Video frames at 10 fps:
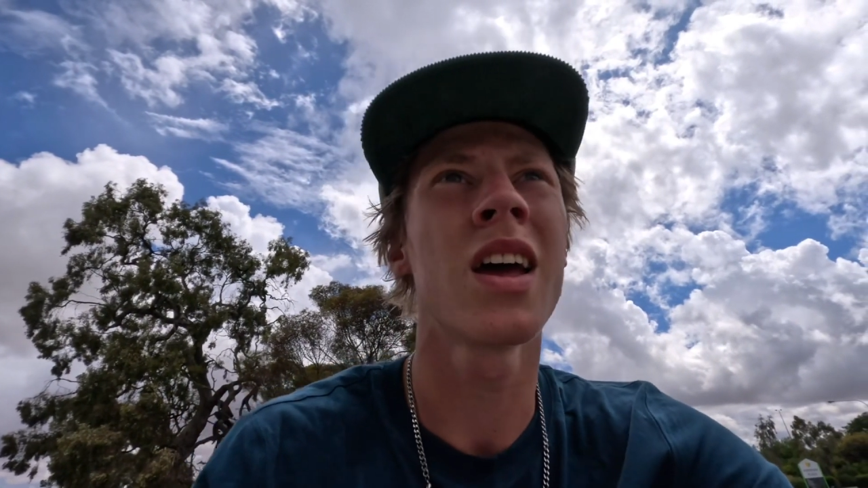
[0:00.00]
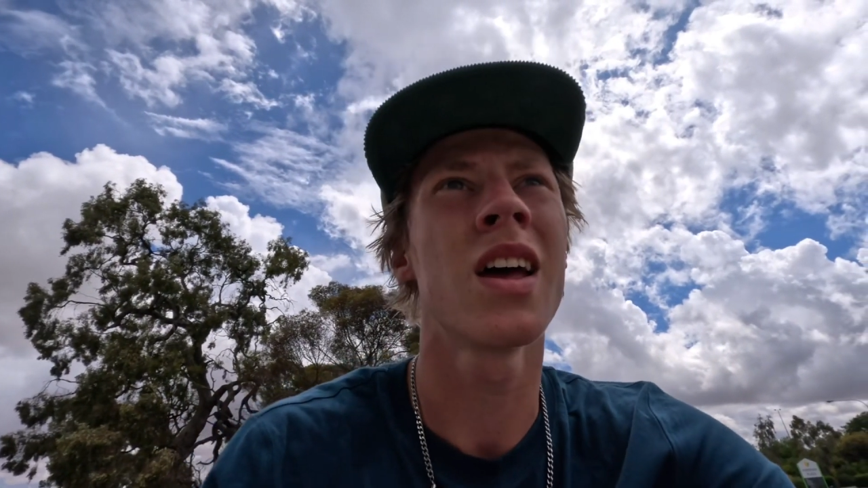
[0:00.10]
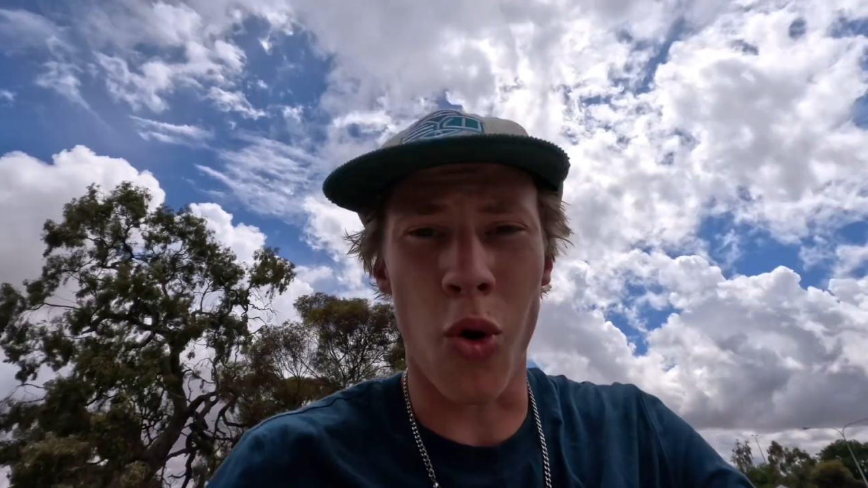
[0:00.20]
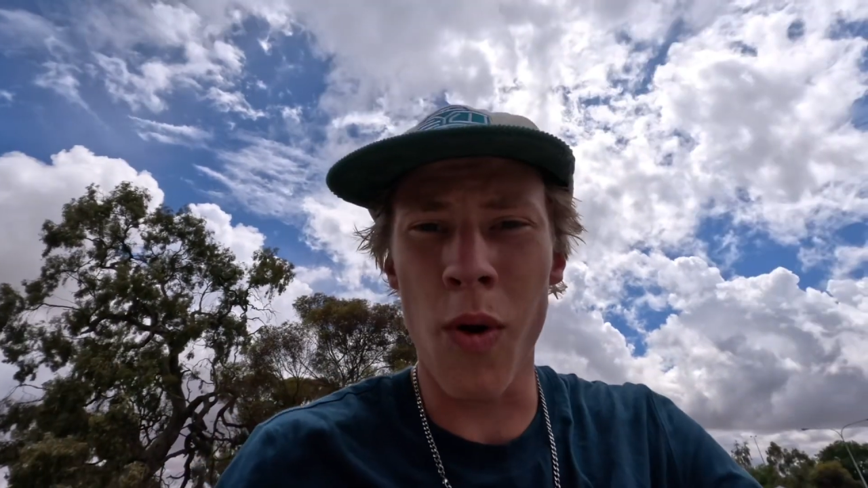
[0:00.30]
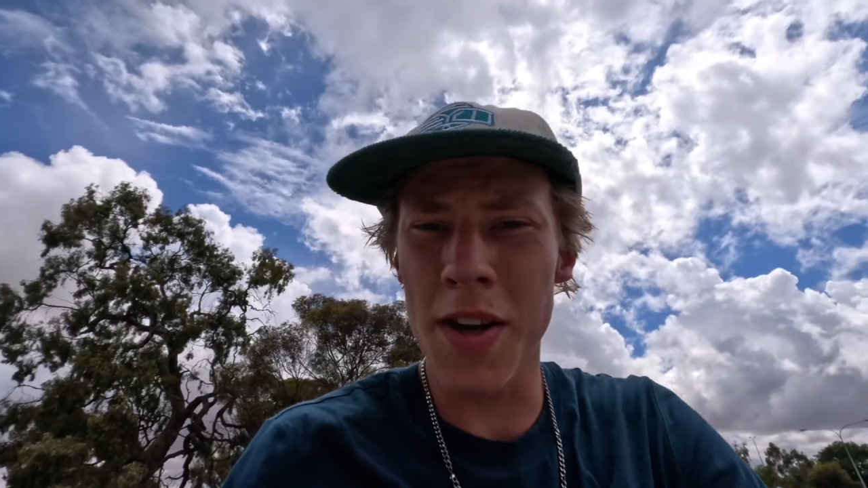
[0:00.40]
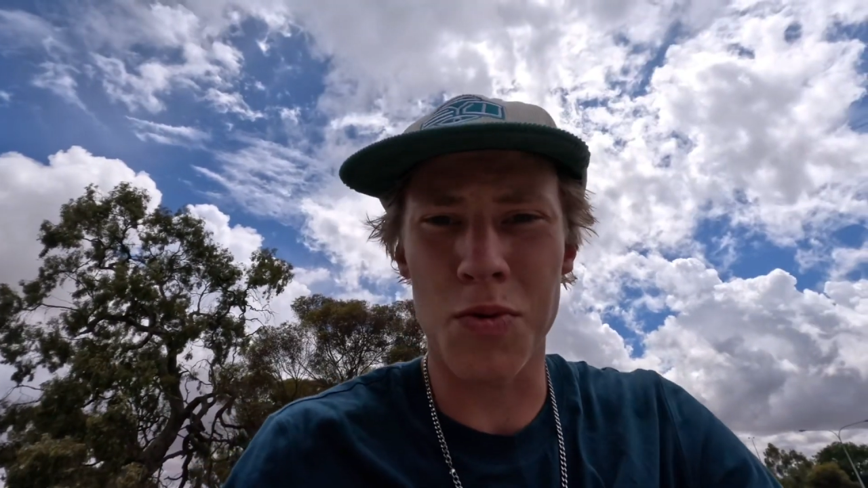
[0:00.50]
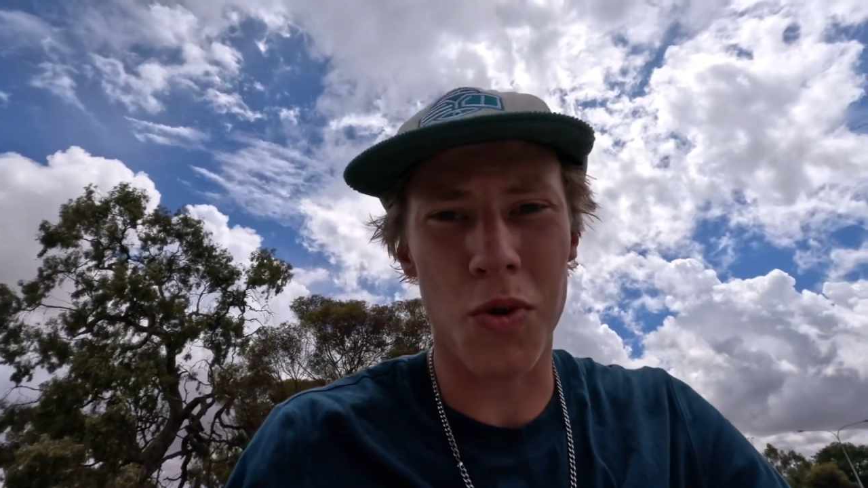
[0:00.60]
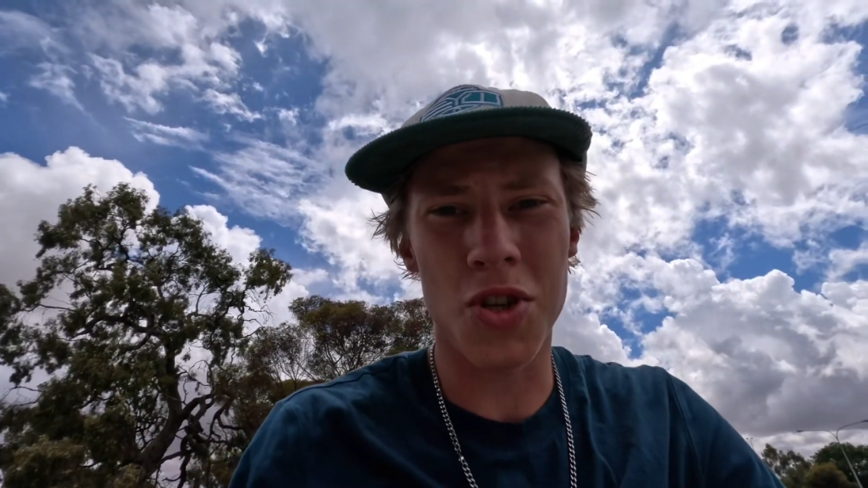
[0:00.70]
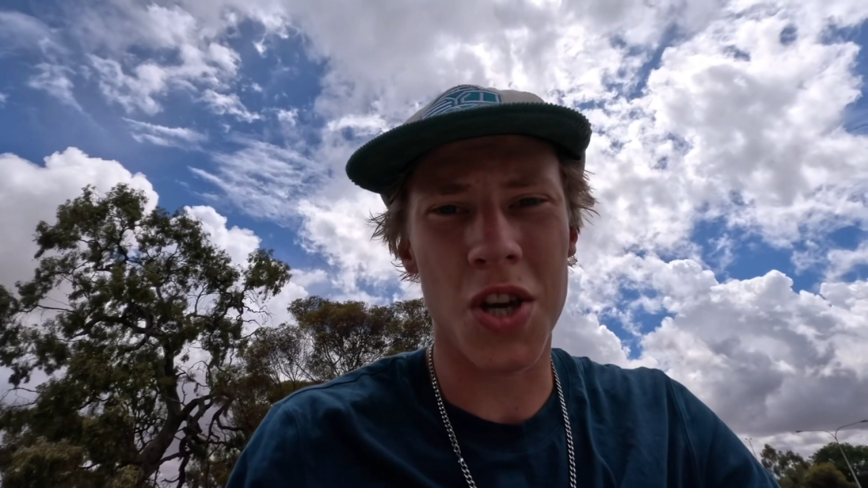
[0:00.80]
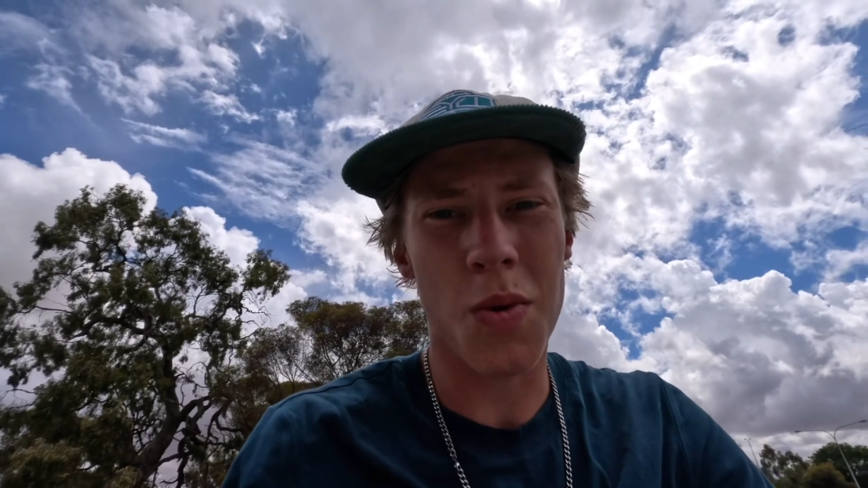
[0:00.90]
Always
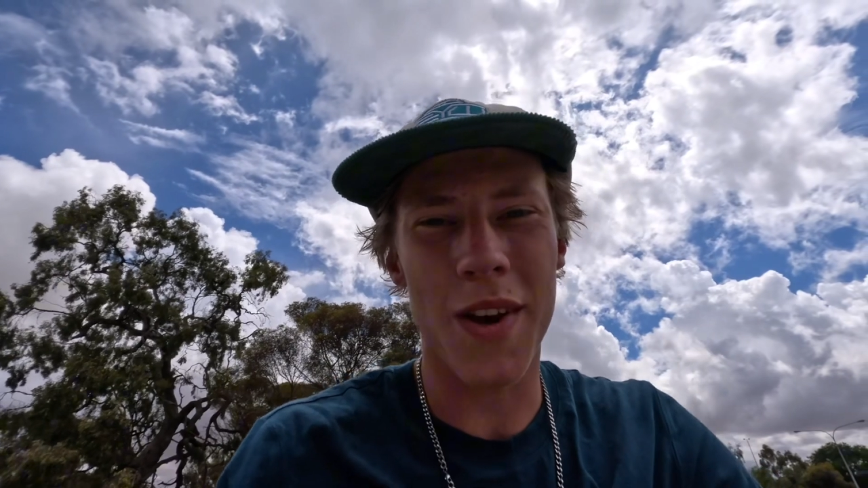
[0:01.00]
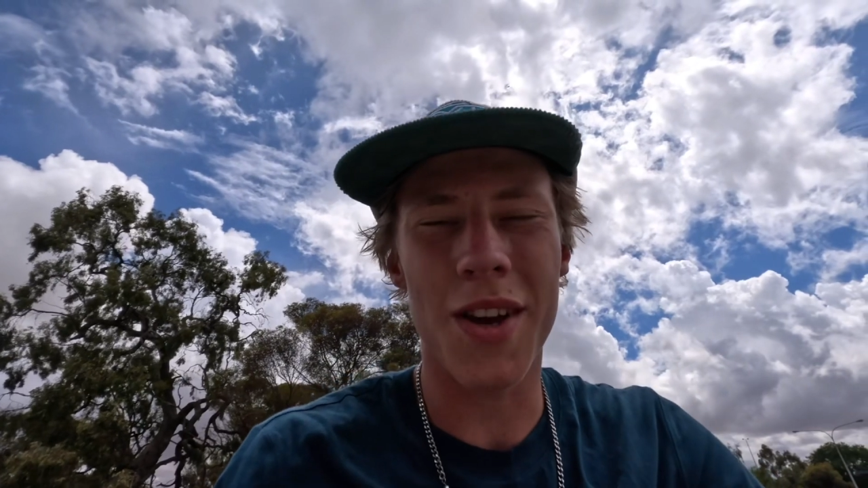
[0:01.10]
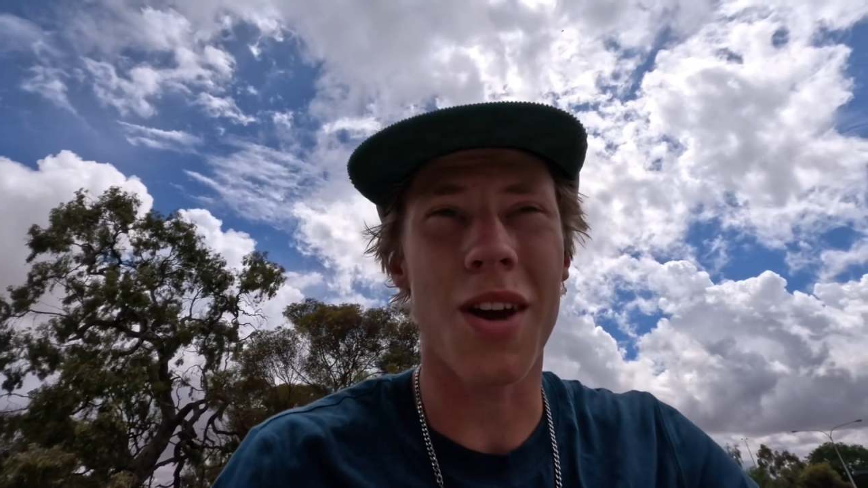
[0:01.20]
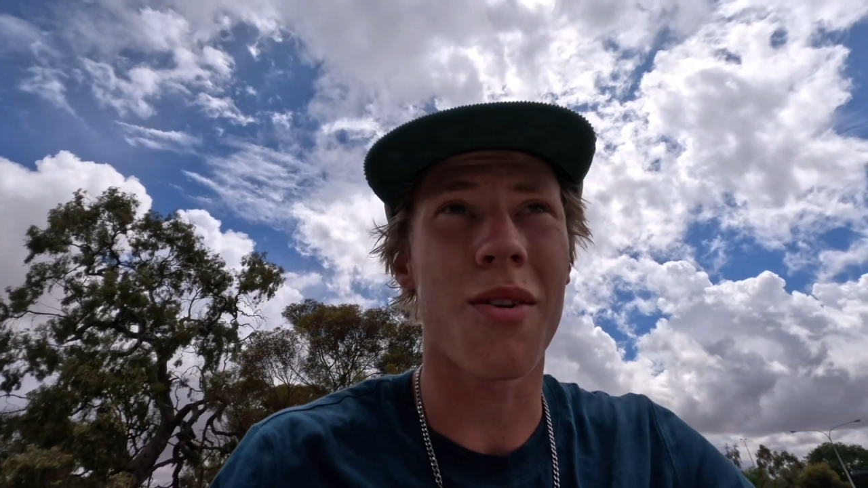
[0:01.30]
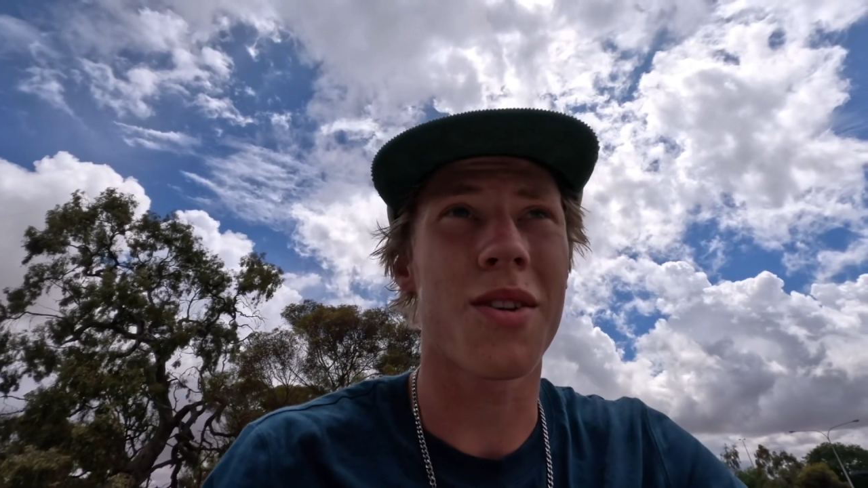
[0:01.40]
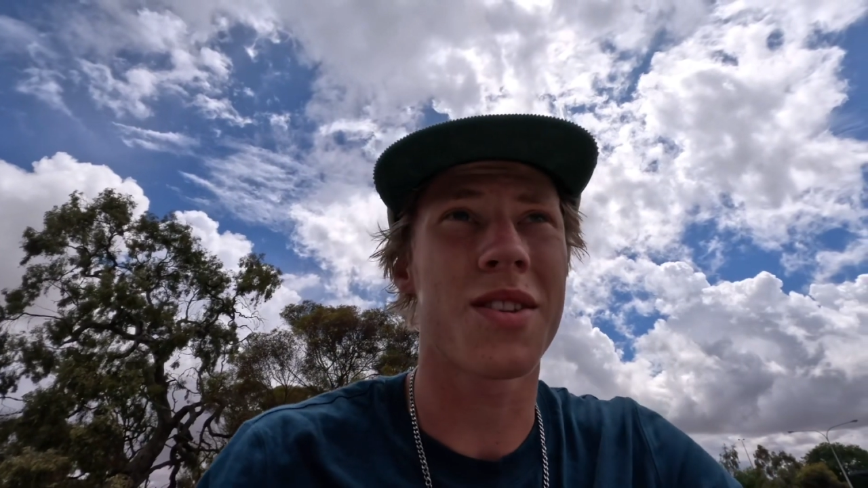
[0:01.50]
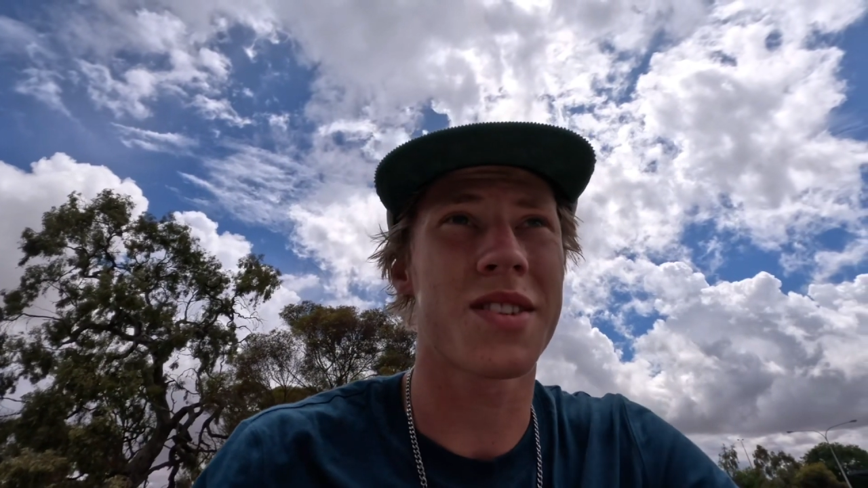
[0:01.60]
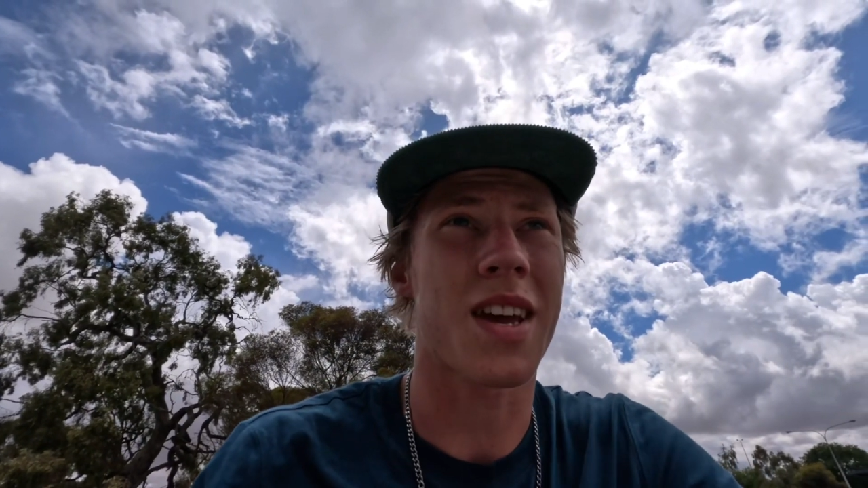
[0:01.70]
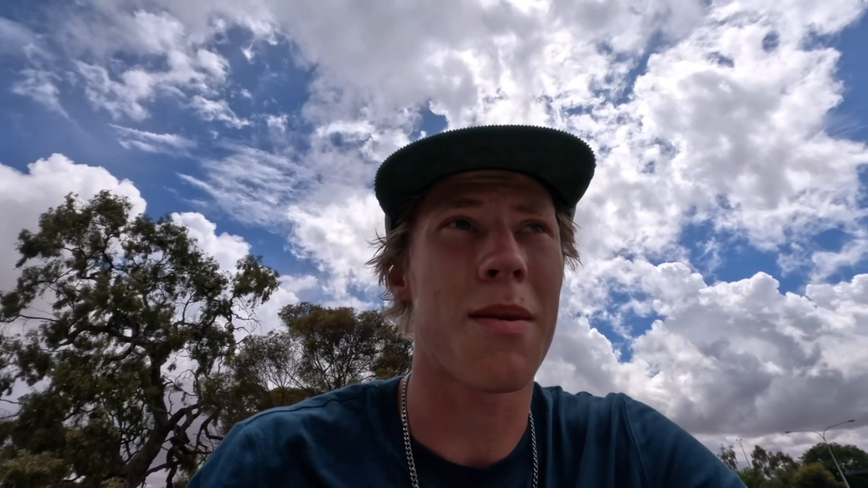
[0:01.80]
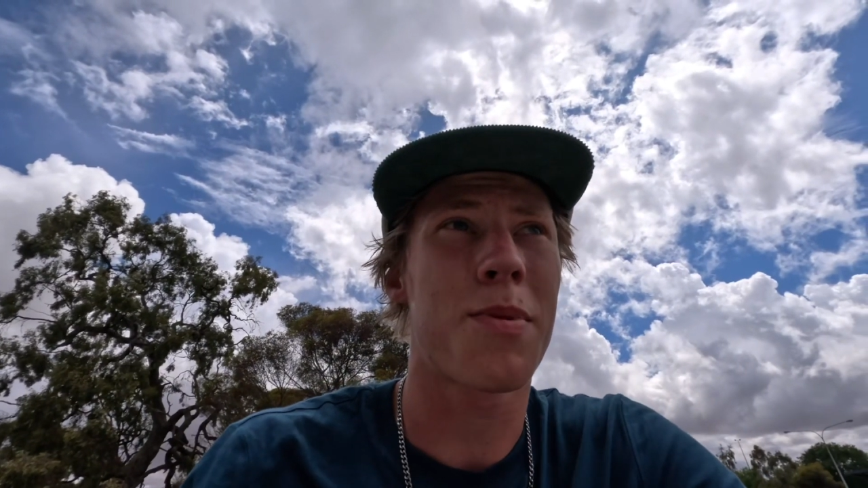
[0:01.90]
watching where you're going in the
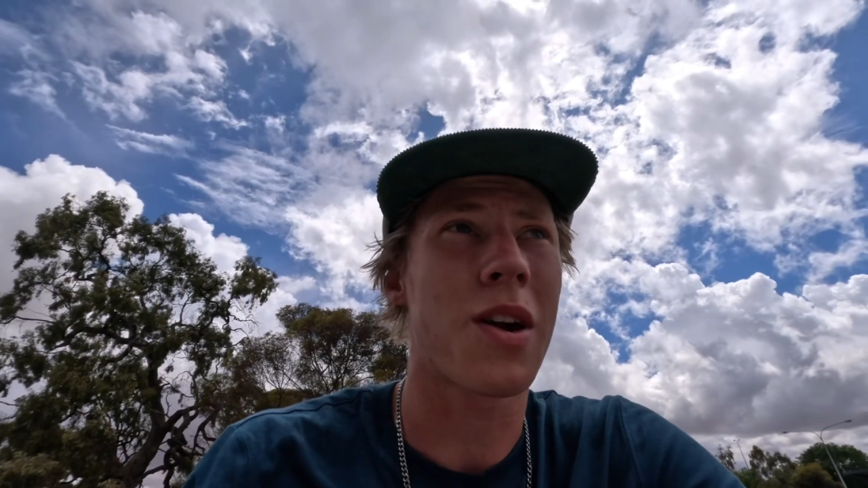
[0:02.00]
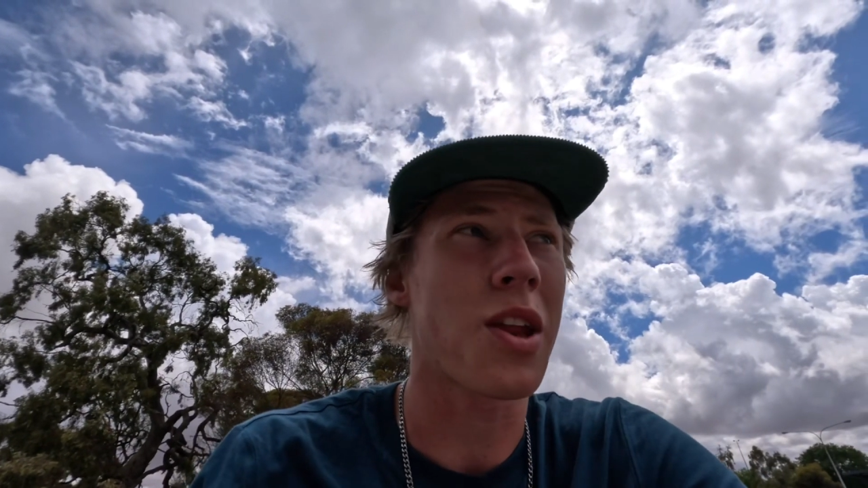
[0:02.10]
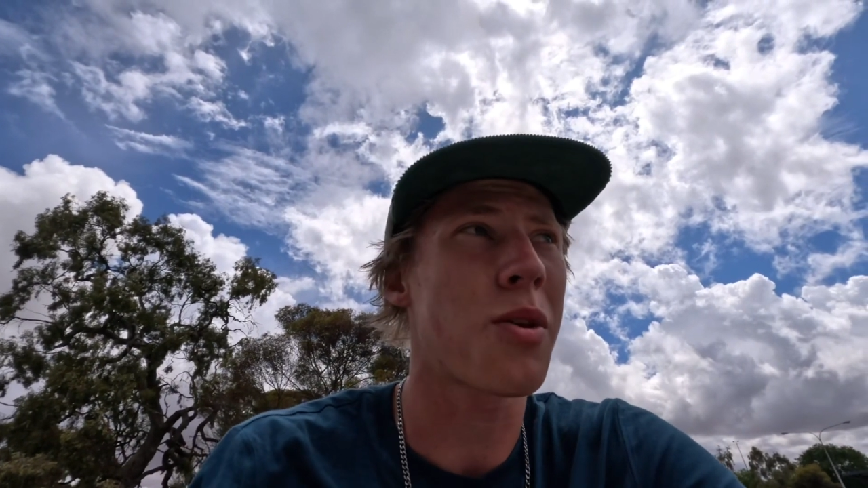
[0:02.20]
skate park.